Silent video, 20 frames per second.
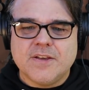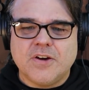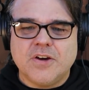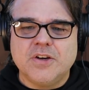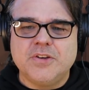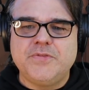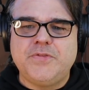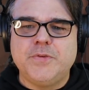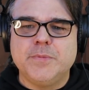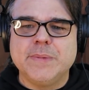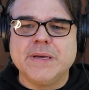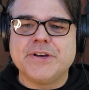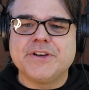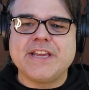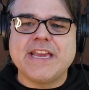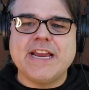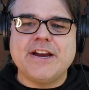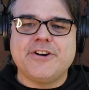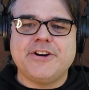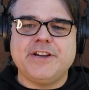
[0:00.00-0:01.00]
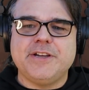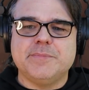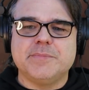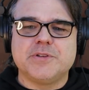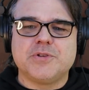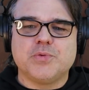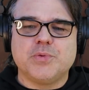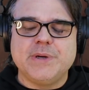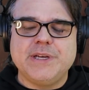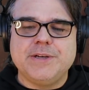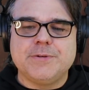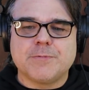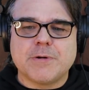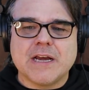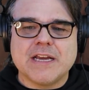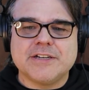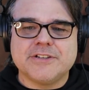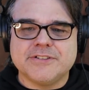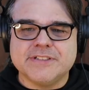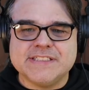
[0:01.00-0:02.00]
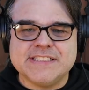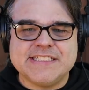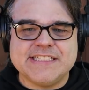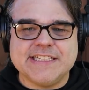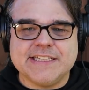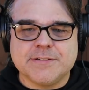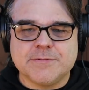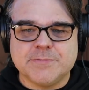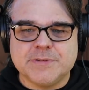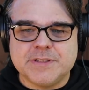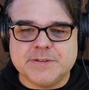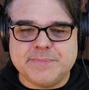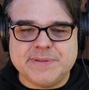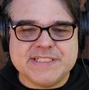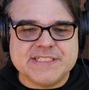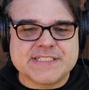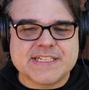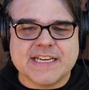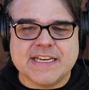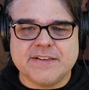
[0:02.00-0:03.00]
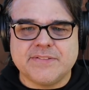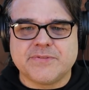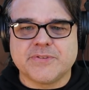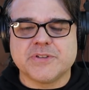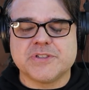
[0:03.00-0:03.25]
unfamiliarity between Reiner and Zeke when the Beast Titan